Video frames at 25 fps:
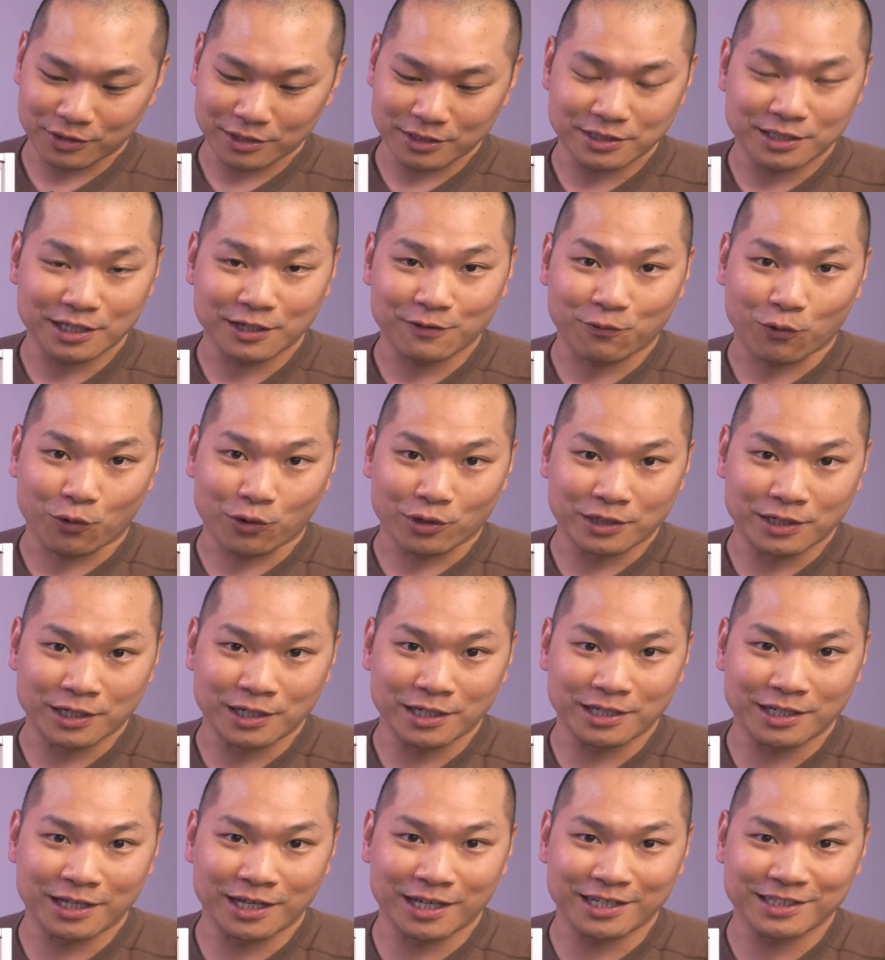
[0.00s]
the
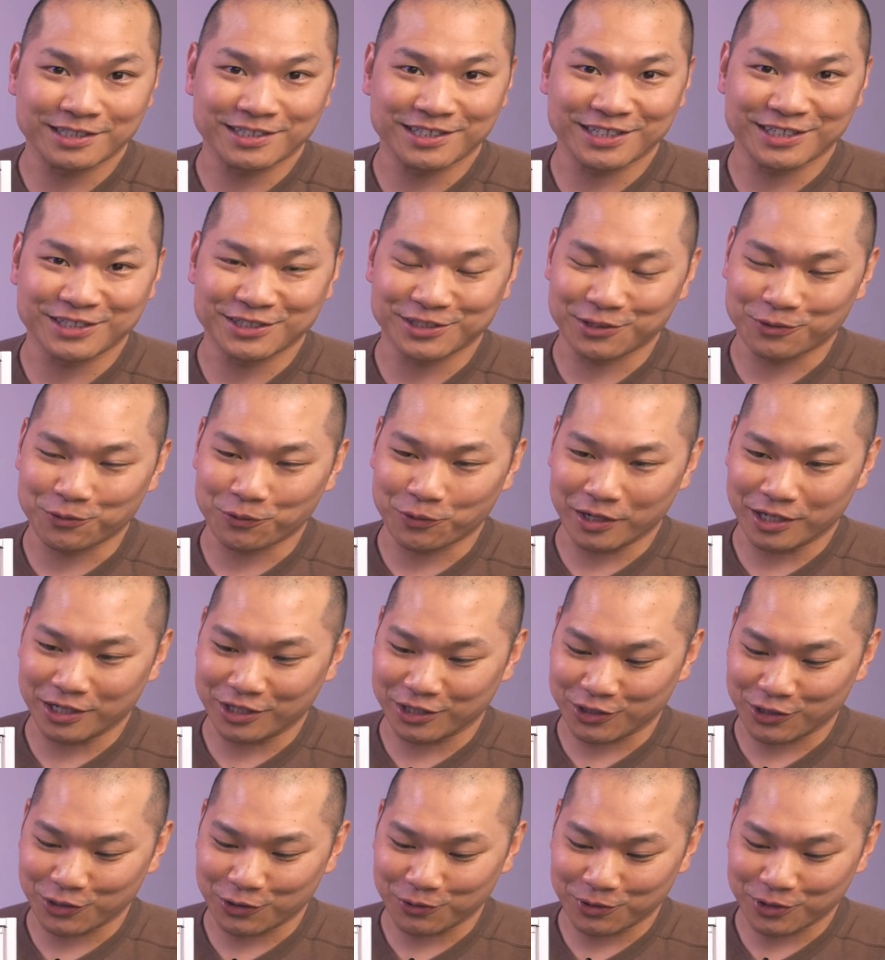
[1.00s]
C14S is the way
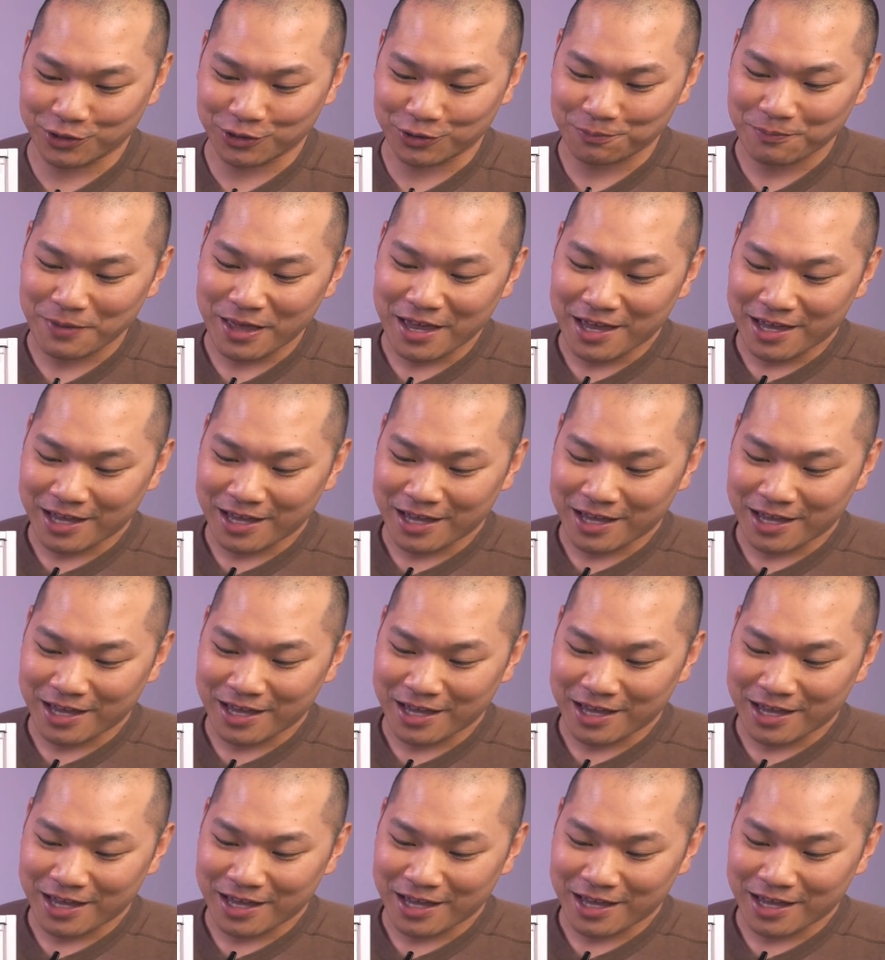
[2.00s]
to go here.